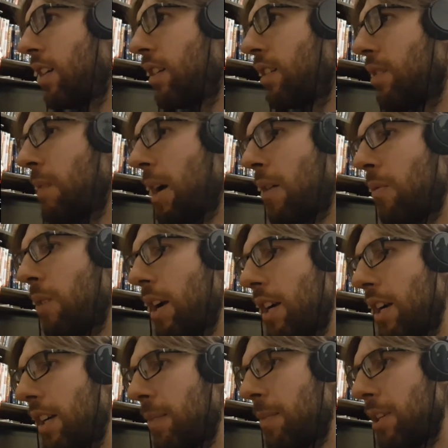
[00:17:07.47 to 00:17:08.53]
no matter what, you're
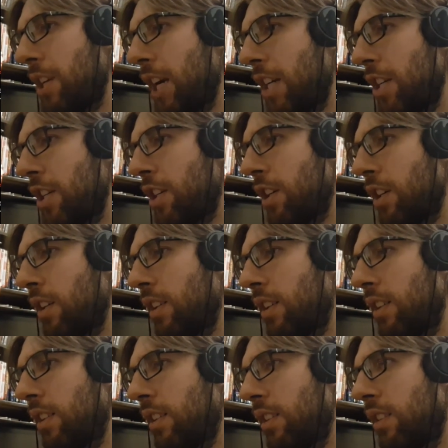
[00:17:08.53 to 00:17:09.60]
going to be changing your
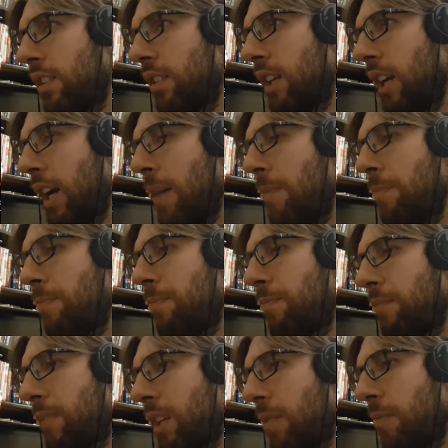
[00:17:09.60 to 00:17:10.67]

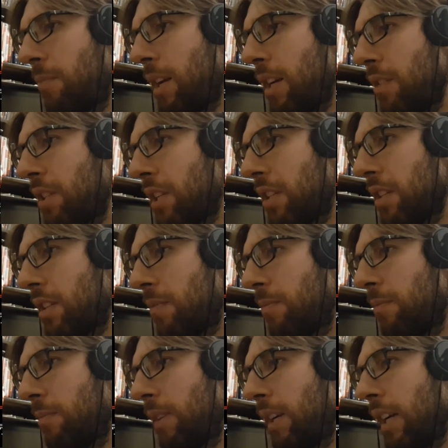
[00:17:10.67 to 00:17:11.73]
menu system
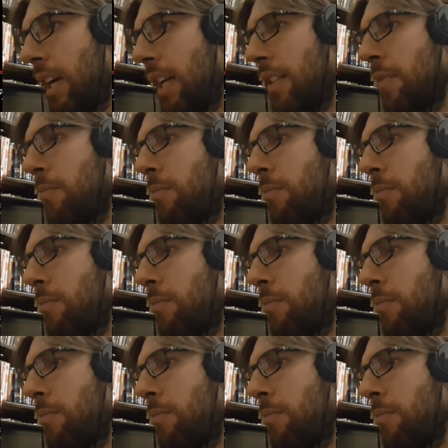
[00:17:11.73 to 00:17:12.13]
at some